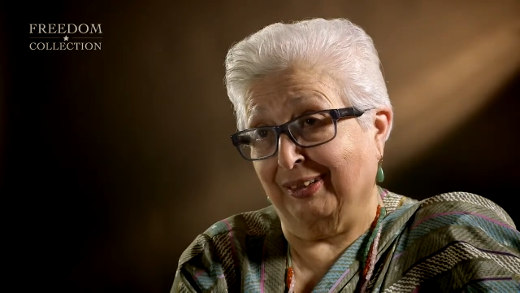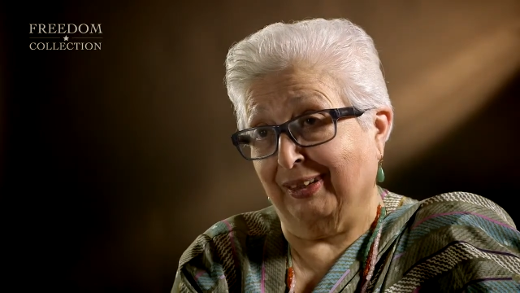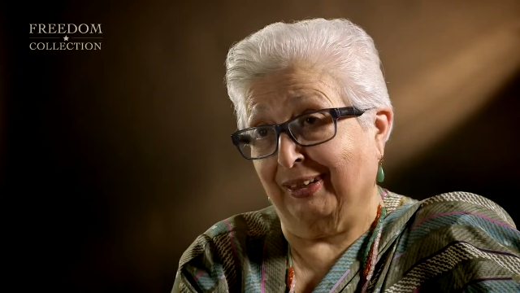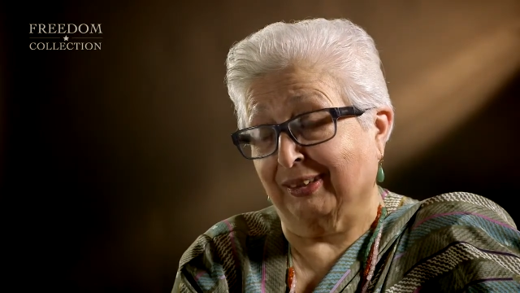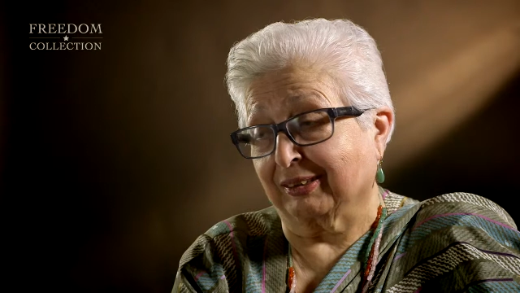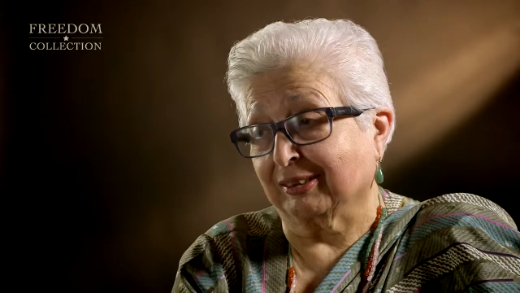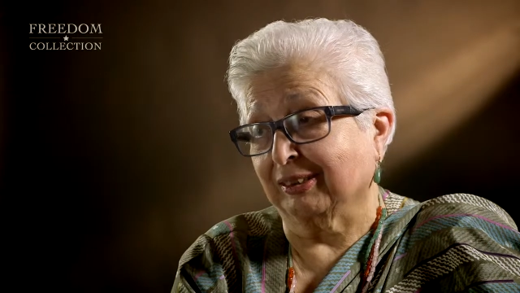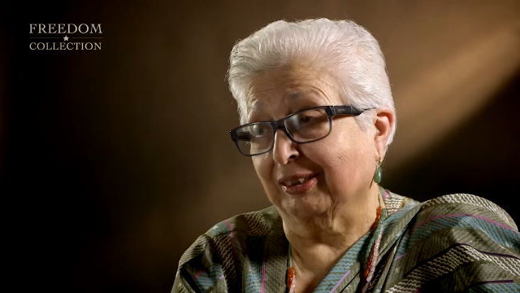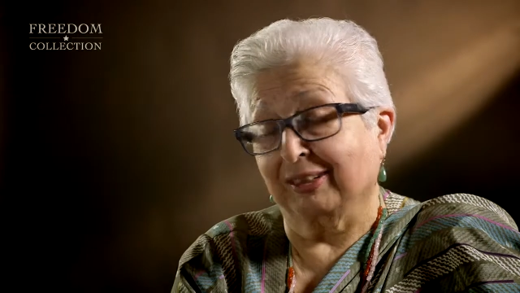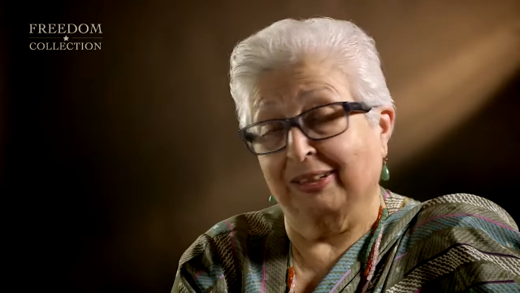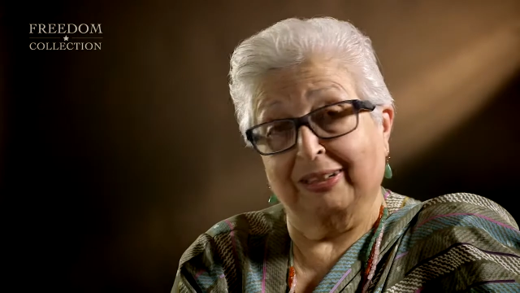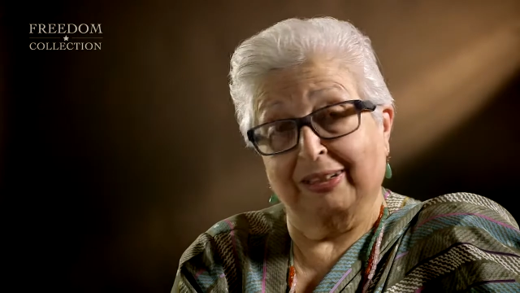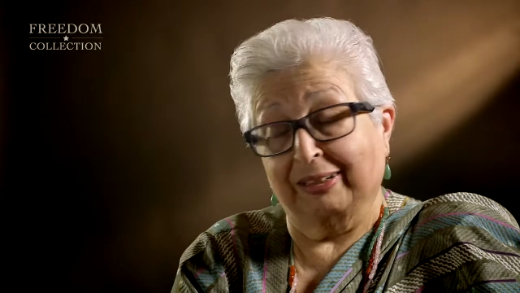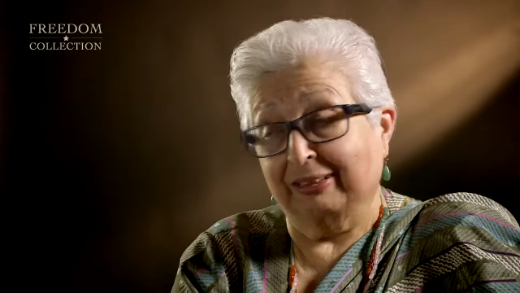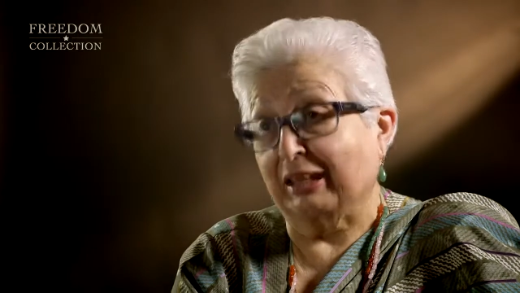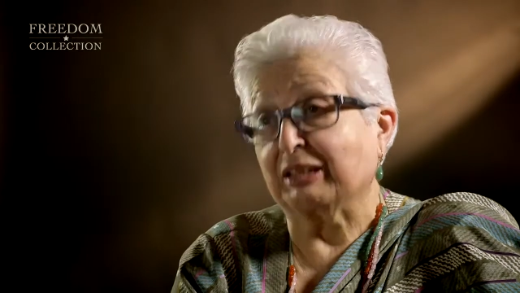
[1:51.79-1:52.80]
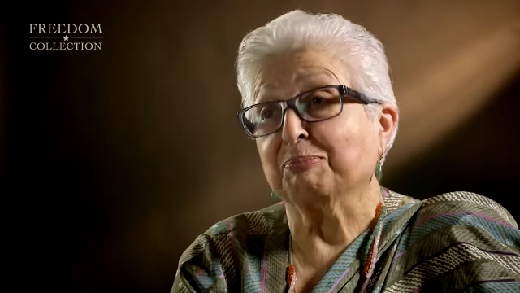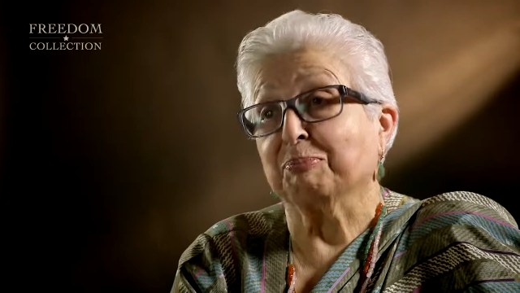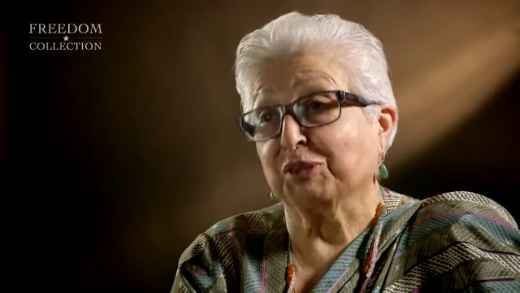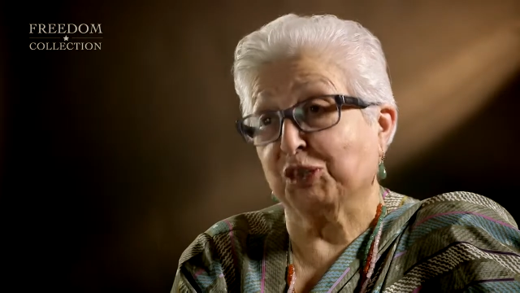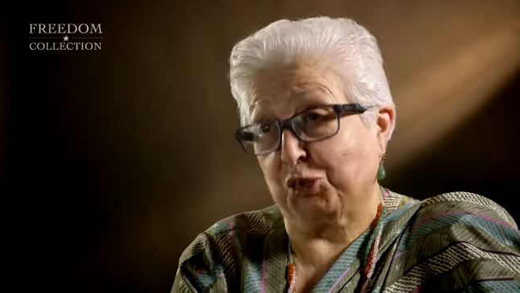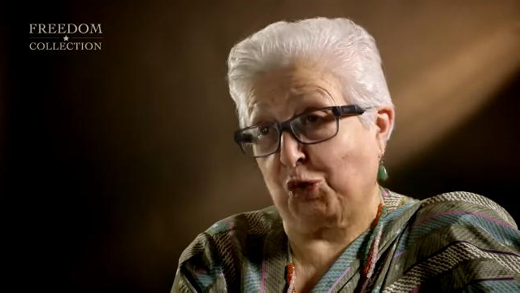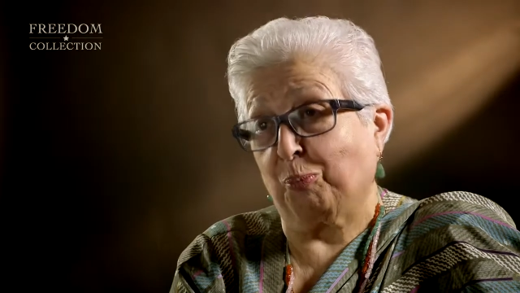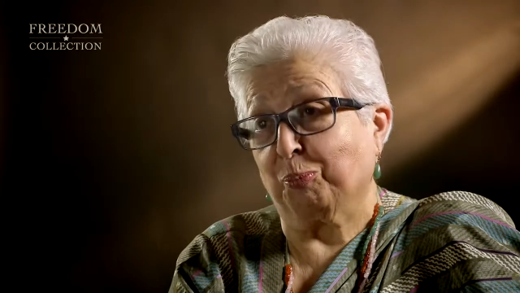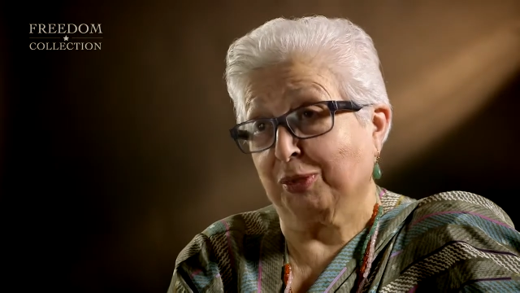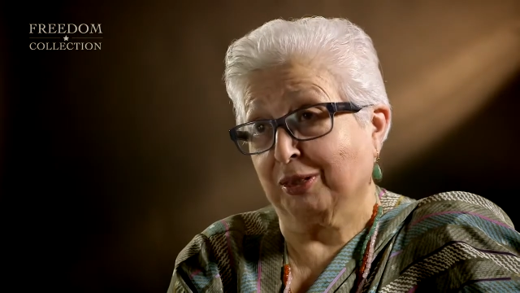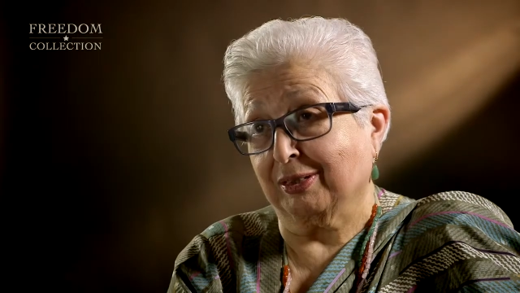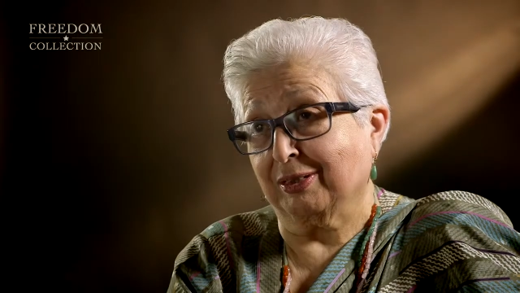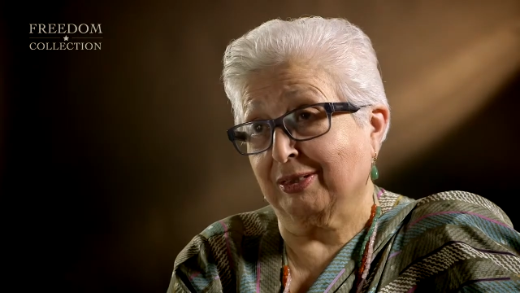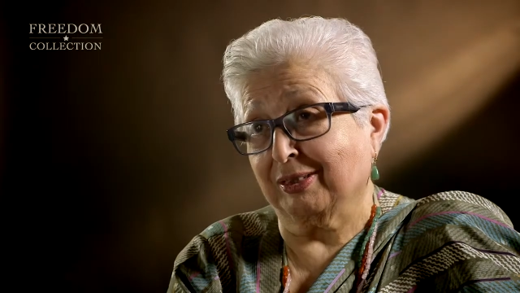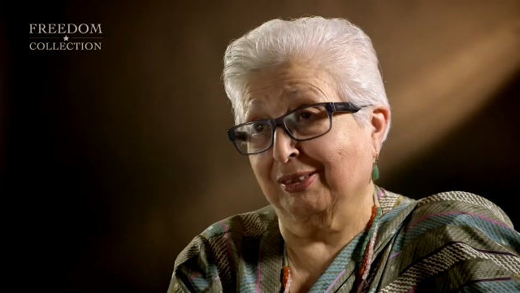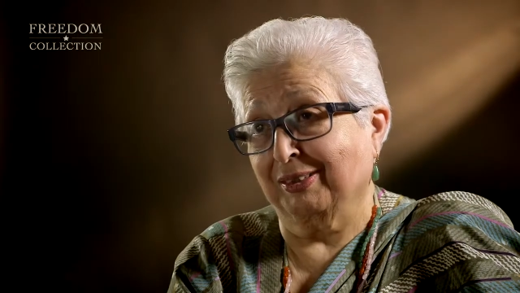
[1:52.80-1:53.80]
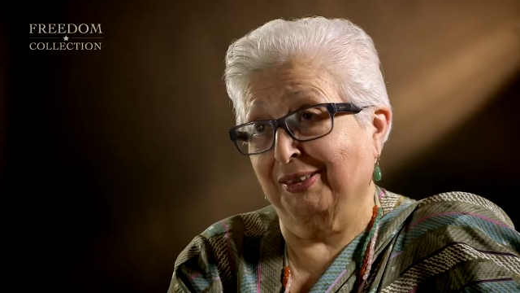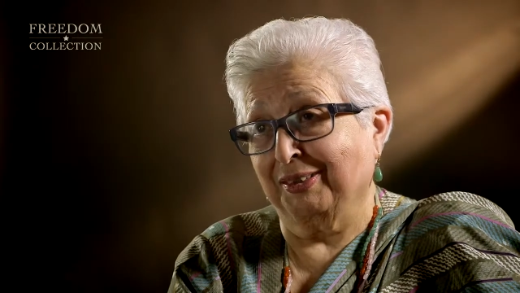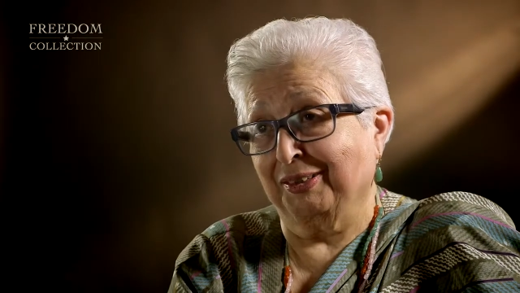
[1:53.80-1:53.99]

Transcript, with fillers: at. They stopped it.